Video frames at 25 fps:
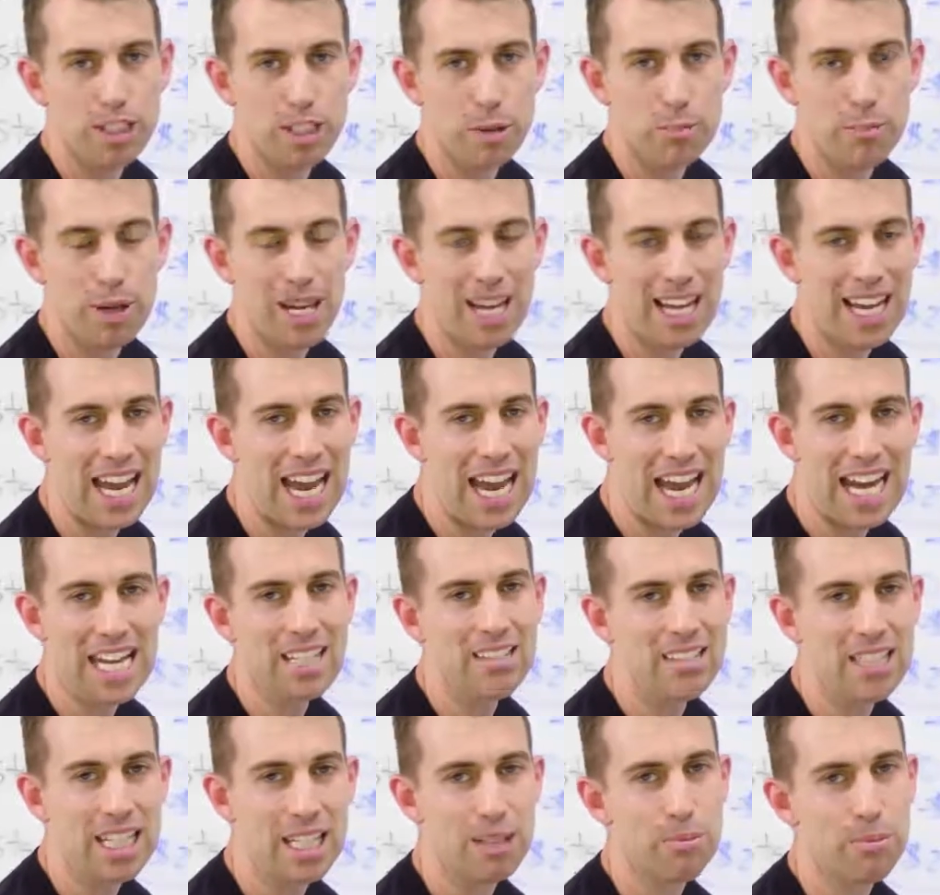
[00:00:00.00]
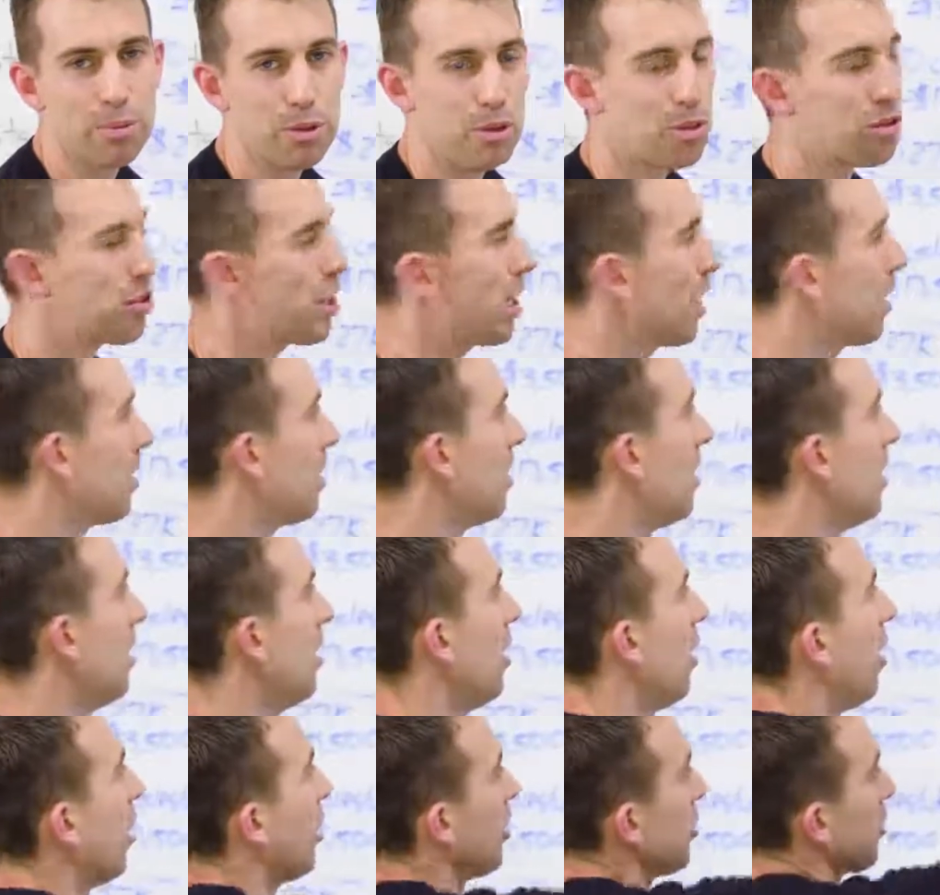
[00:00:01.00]
we're actually paying 18%
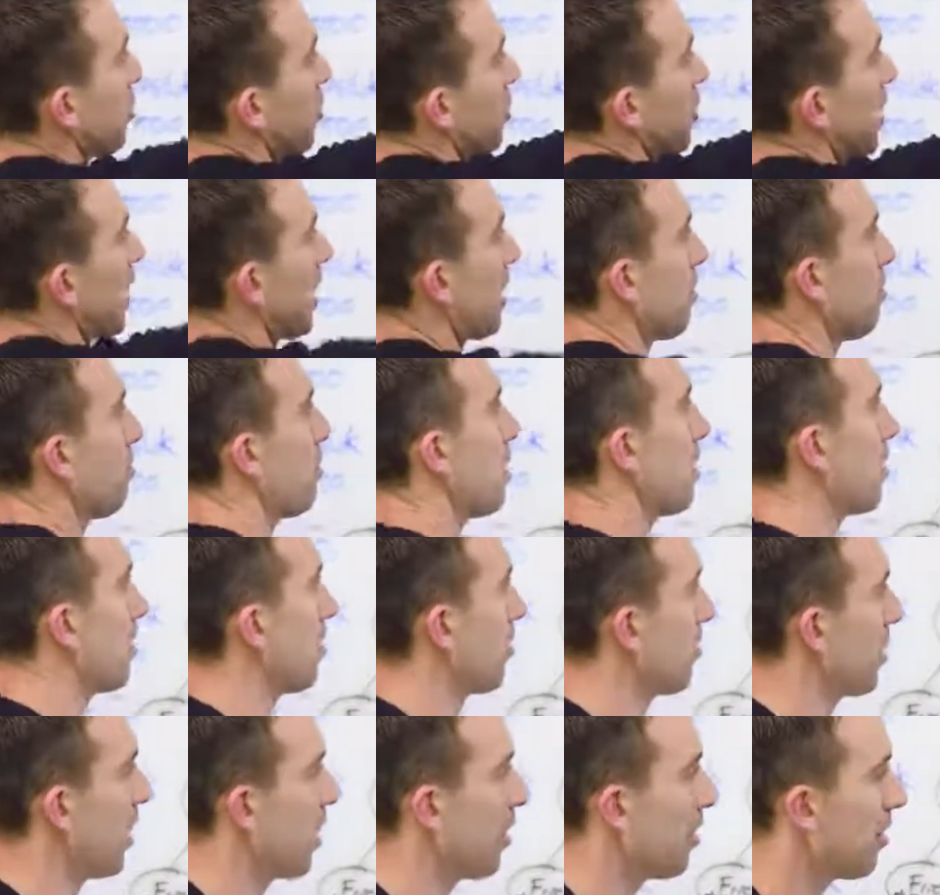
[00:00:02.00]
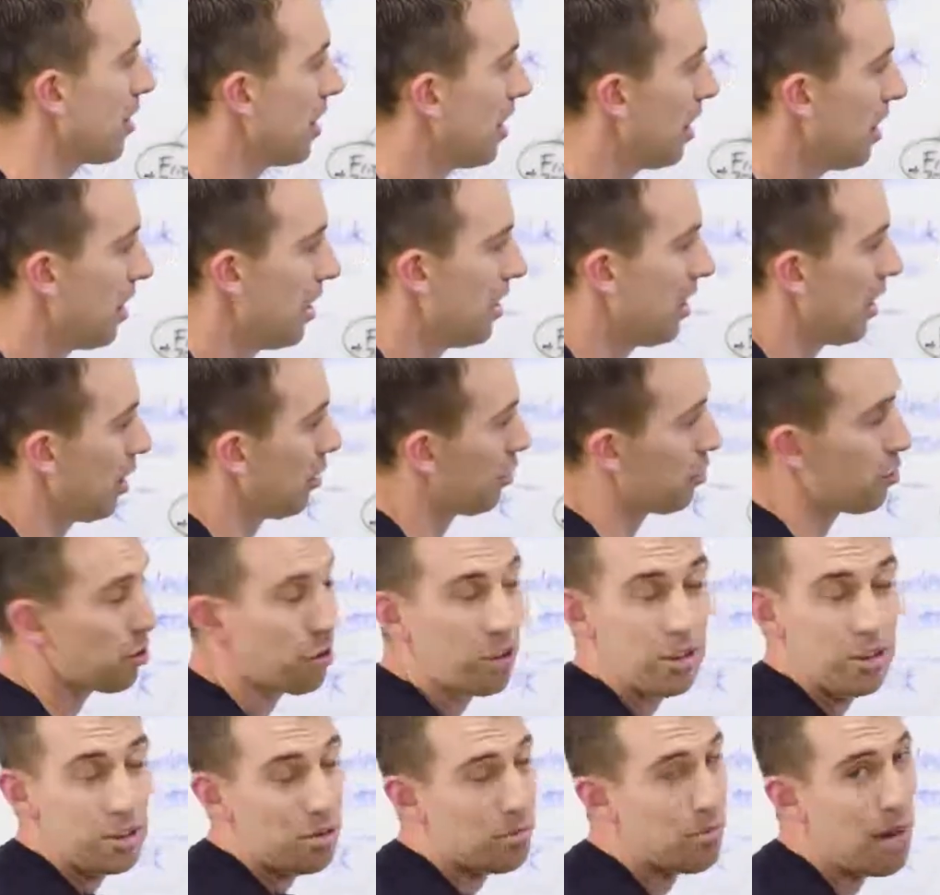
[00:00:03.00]
on your second business center. Now, as
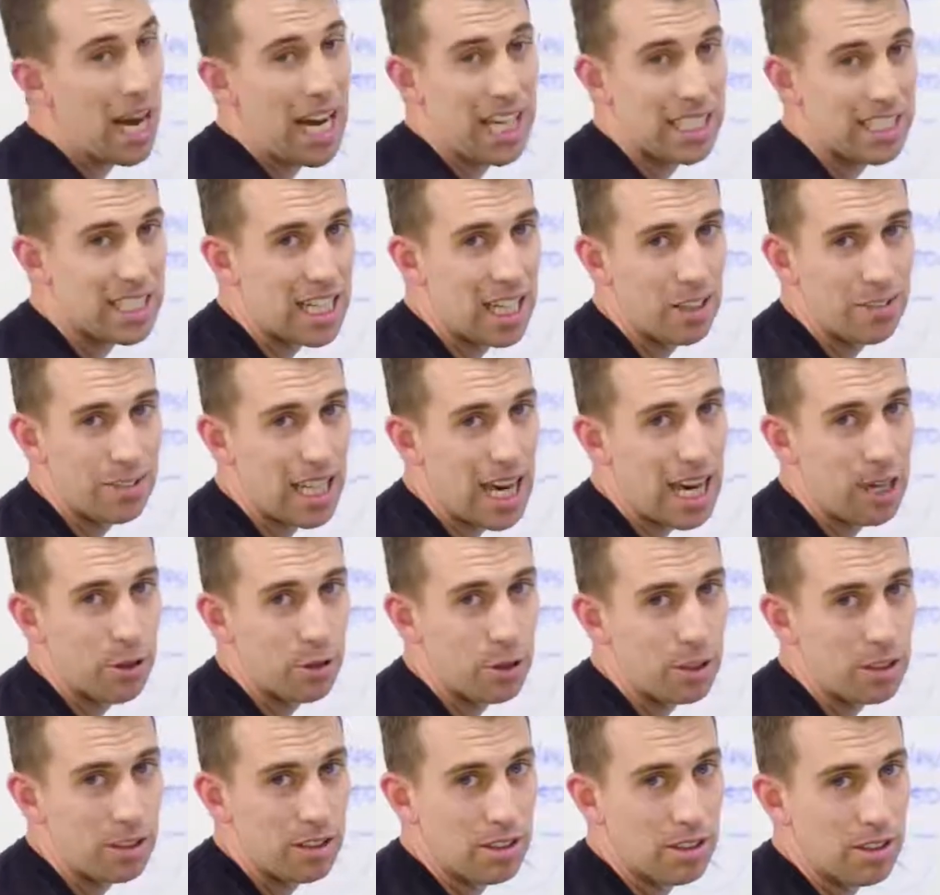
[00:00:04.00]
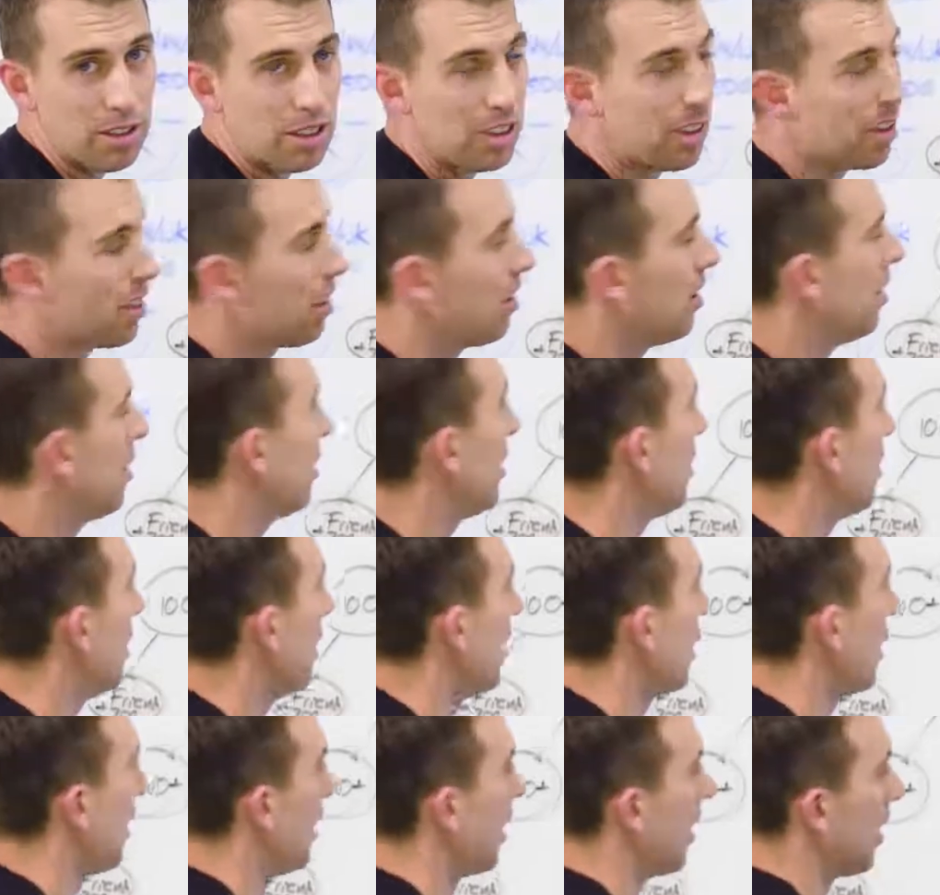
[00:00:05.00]
soon as you max out that one,
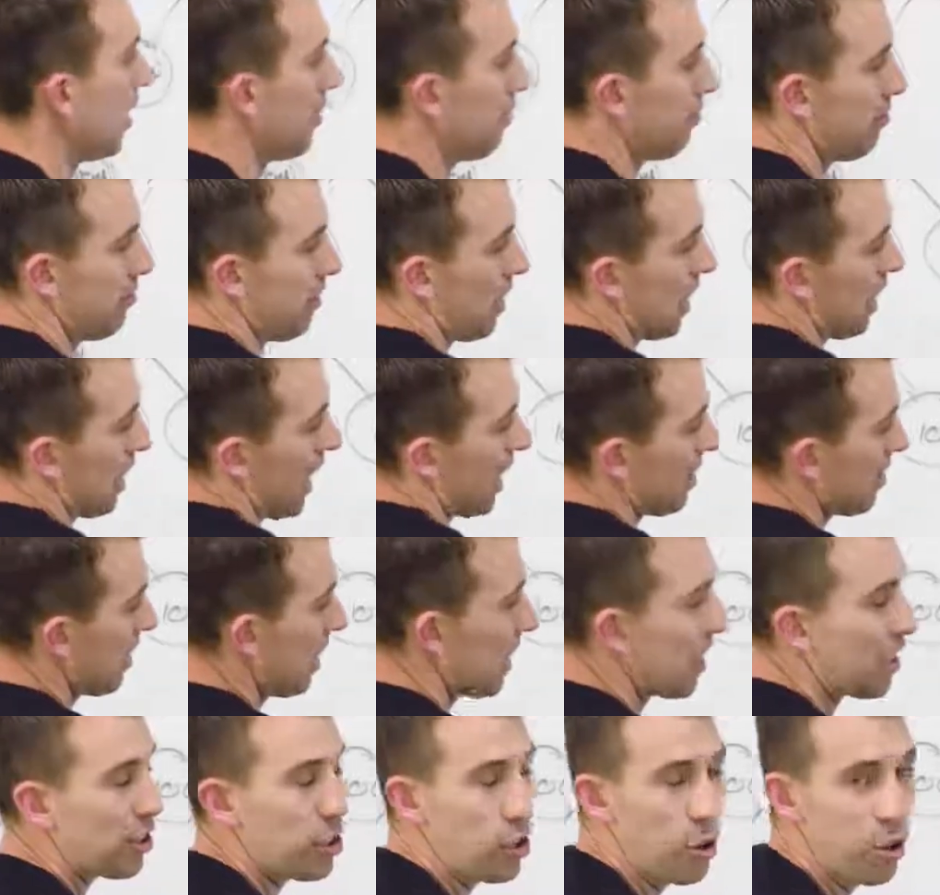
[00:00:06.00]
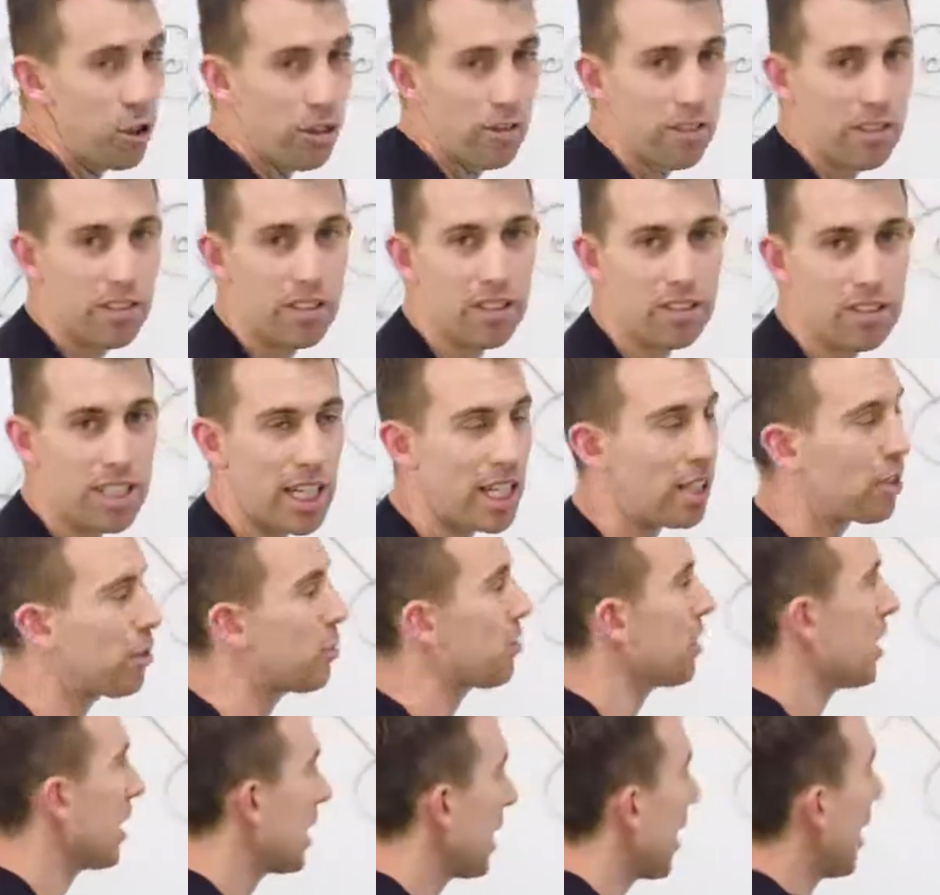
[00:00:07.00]
um, and that's hitting 250
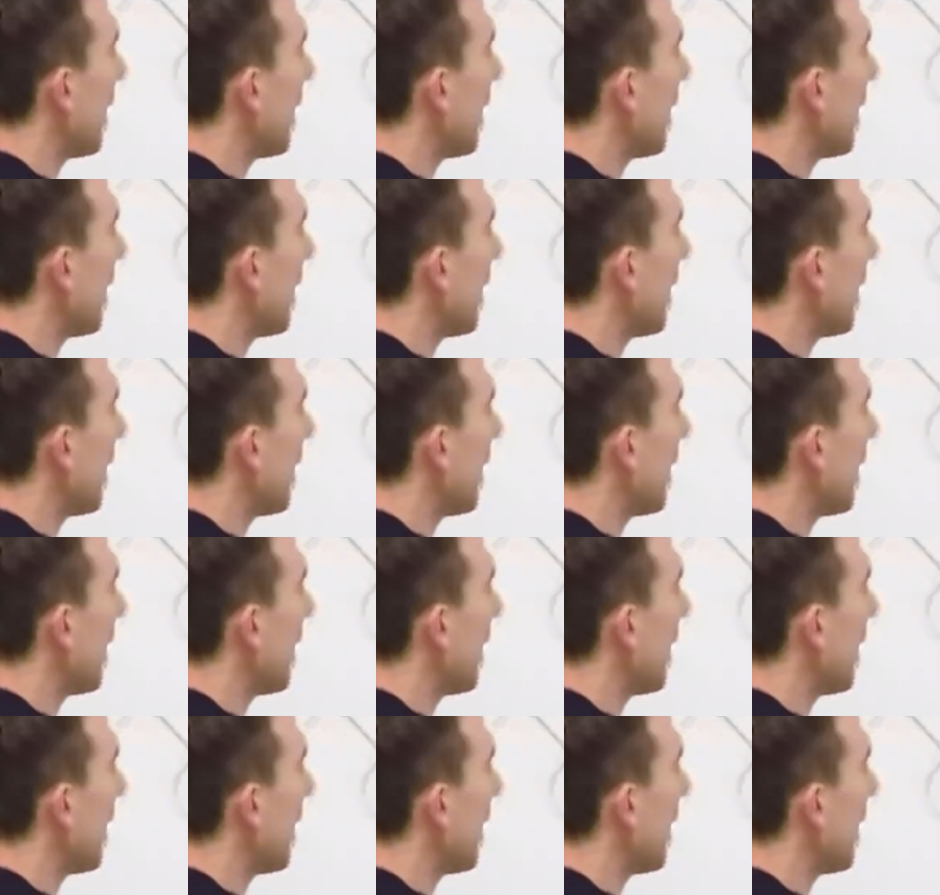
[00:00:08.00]
cycles,